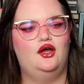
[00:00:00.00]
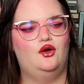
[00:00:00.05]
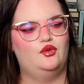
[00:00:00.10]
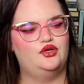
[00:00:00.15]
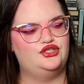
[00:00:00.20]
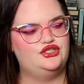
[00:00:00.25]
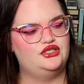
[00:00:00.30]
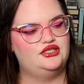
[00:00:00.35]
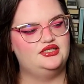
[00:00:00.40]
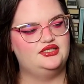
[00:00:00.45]

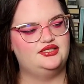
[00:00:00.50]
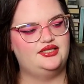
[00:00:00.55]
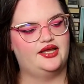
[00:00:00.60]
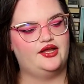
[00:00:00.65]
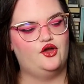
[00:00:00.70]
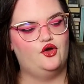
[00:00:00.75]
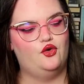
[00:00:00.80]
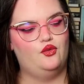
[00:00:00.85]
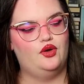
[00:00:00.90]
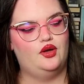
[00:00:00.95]
which is
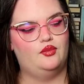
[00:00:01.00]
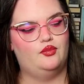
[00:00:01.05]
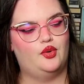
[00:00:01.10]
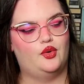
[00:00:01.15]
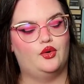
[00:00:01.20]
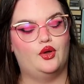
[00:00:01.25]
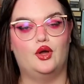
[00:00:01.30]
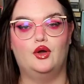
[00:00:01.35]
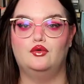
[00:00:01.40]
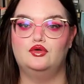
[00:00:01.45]
Deco
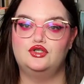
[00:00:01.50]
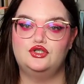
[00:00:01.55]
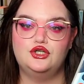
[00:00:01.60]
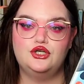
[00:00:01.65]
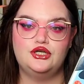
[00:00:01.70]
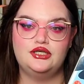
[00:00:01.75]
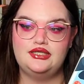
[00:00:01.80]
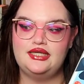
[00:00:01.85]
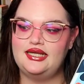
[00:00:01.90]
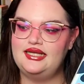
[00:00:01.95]
Boco
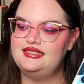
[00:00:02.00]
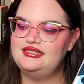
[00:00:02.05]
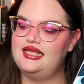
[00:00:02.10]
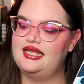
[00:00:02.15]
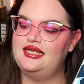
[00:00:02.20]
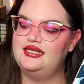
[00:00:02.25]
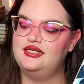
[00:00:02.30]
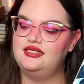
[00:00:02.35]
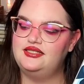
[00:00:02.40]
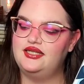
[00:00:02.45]
Sugar Days
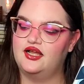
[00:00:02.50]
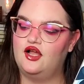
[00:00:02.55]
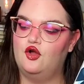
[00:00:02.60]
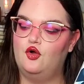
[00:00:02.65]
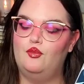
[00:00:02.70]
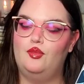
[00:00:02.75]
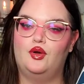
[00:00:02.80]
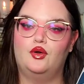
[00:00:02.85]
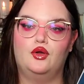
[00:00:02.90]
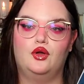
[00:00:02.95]
and
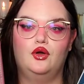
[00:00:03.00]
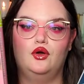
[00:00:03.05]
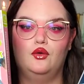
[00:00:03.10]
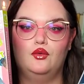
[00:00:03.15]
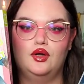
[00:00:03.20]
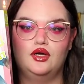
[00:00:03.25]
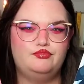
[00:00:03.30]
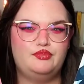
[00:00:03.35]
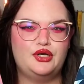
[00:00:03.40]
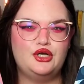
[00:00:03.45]
Deco
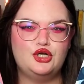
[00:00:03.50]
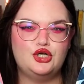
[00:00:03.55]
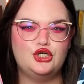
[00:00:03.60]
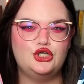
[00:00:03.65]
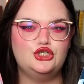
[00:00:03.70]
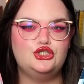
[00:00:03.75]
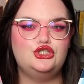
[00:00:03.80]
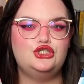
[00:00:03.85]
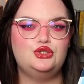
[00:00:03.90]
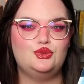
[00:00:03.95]
Boco
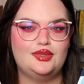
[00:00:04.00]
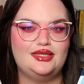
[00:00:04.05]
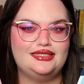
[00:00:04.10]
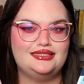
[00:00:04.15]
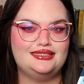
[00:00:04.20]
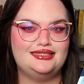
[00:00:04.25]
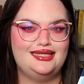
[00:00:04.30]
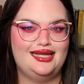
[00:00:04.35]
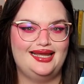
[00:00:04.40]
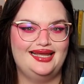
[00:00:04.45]
Bitter
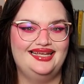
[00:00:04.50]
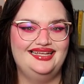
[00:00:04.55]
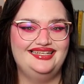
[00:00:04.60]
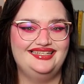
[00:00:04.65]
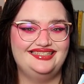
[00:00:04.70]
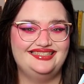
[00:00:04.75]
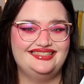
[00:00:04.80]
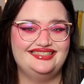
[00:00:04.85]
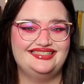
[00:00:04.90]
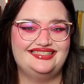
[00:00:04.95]
Sweet
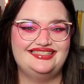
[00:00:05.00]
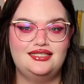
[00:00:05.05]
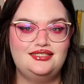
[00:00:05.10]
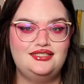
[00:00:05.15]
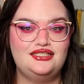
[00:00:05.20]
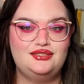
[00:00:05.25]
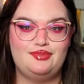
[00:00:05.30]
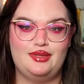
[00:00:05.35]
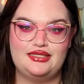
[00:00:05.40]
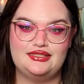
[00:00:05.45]
Days.
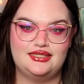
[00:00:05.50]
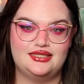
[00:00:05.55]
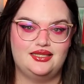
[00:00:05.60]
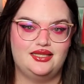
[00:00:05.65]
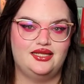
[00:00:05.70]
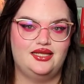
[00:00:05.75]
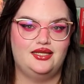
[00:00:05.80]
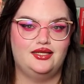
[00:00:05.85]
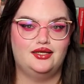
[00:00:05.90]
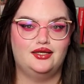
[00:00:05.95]
This is
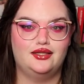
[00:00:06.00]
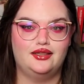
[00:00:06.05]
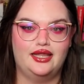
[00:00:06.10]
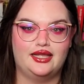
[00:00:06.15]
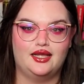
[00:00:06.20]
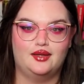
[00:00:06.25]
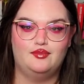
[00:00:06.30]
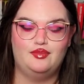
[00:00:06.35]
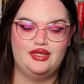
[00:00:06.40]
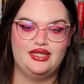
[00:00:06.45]
basically
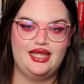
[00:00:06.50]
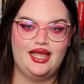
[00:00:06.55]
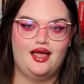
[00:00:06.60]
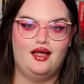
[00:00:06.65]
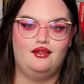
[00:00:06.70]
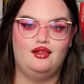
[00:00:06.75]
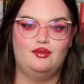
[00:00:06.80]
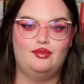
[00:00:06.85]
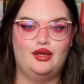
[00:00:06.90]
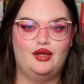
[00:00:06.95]
like a
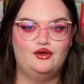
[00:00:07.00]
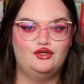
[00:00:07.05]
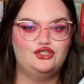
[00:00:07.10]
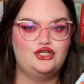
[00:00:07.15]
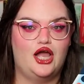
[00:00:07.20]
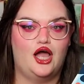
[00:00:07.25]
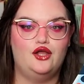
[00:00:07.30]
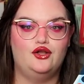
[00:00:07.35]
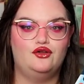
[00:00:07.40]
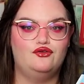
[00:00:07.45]
BL about
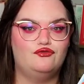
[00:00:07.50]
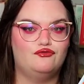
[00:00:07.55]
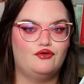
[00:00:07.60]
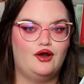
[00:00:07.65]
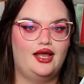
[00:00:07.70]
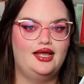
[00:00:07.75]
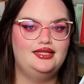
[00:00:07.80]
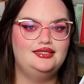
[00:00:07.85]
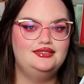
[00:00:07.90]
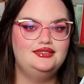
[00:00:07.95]
childhood
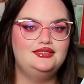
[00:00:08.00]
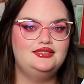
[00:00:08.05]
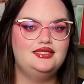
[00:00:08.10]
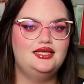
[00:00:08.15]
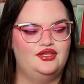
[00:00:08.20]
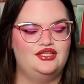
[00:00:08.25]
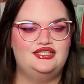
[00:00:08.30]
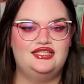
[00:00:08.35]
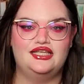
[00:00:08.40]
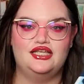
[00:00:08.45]
friends.
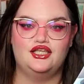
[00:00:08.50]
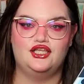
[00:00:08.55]
This like